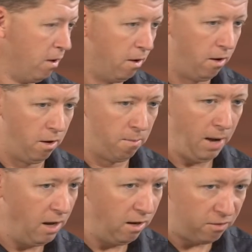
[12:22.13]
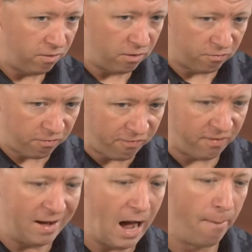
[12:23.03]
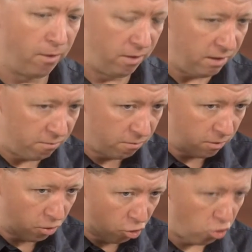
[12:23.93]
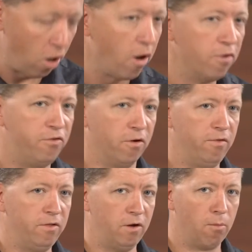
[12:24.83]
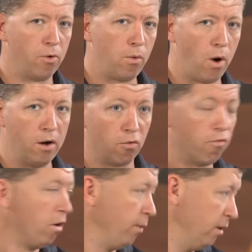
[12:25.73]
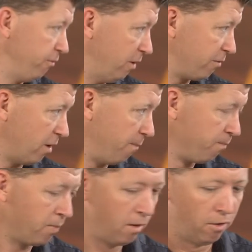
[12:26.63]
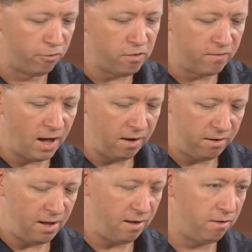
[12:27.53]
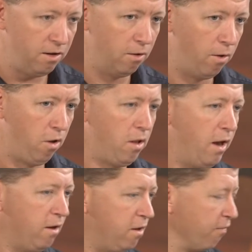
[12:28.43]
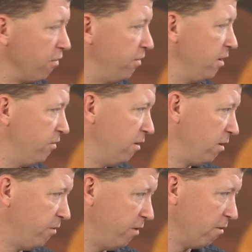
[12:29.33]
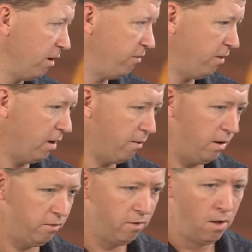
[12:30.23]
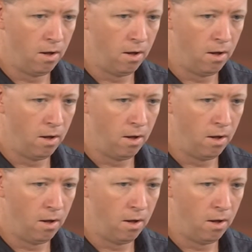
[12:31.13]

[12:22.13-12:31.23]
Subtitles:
And it's phenomenally larger than the number required to run a Windows desktop. So you've got to take a lot of different things into consideration nowadays.